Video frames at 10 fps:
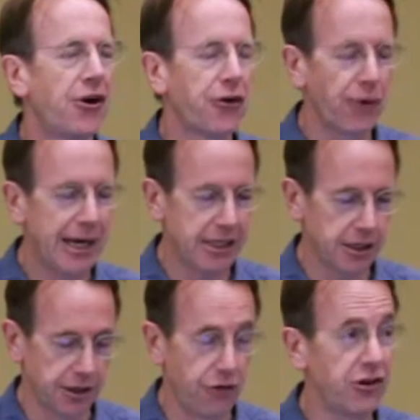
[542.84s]

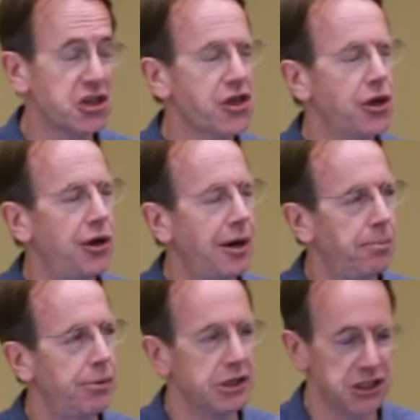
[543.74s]
greater than just the
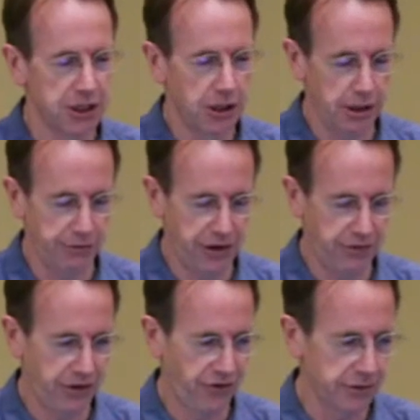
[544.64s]
numbers of
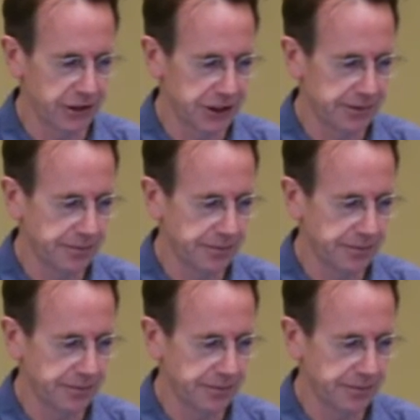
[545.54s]
individuals.